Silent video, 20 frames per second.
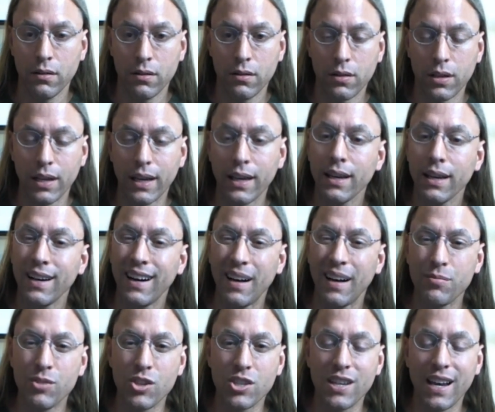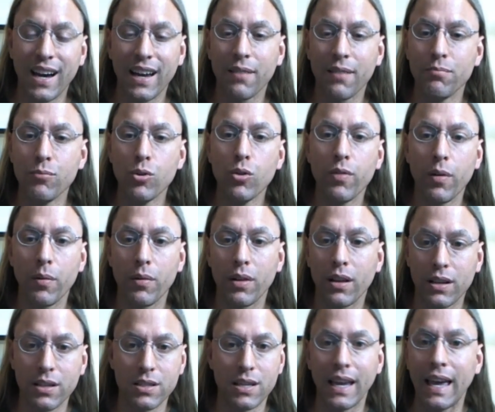okay, I'm just kind of moving,
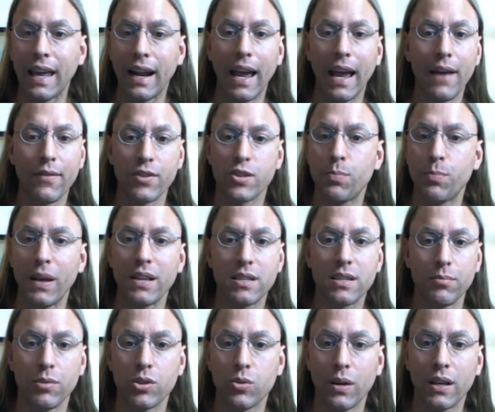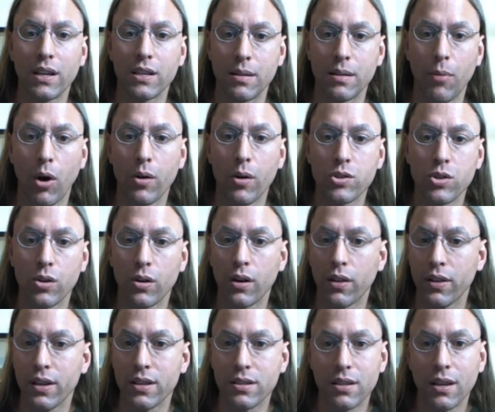because again, I have a space in between because I'm always going to
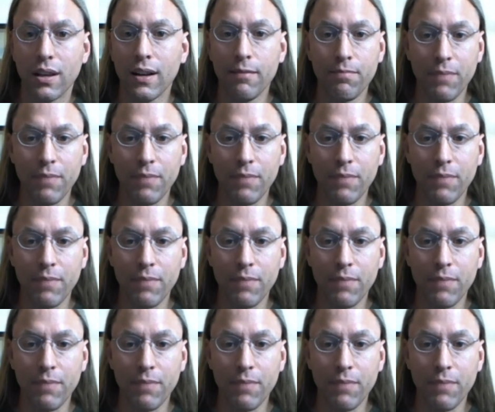this.